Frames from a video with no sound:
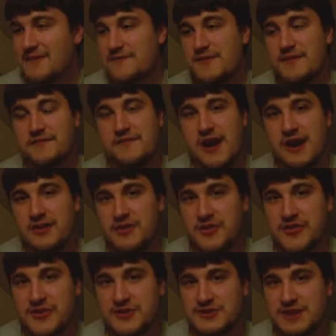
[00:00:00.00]
For a Friday the
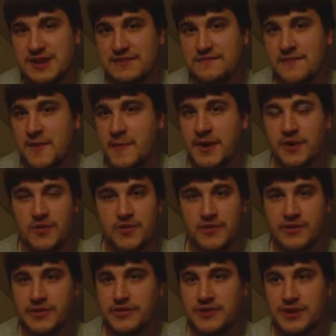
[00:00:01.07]
13th film, I don't
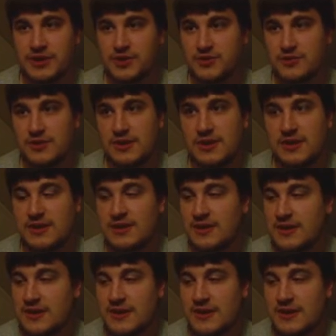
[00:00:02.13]
really think you need,